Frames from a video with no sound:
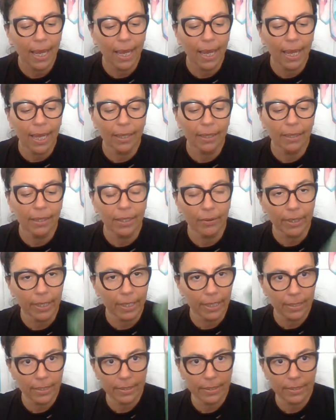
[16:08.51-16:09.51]
And there
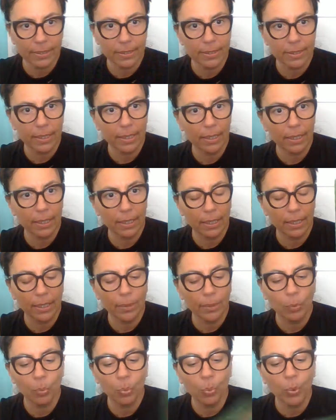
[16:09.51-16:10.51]
is
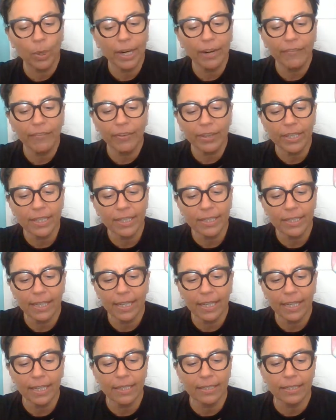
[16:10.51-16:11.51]
whatever this
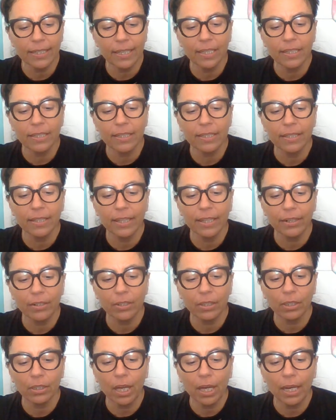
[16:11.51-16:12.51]
is, there's
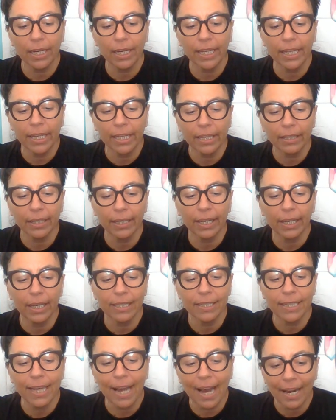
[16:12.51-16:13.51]
a lot of healing
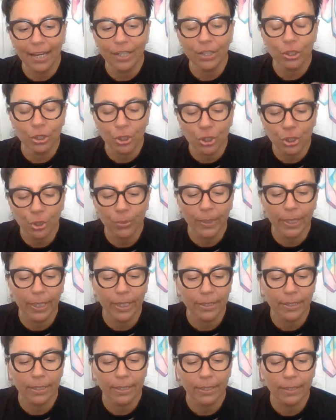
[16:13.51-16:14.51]
attached to it.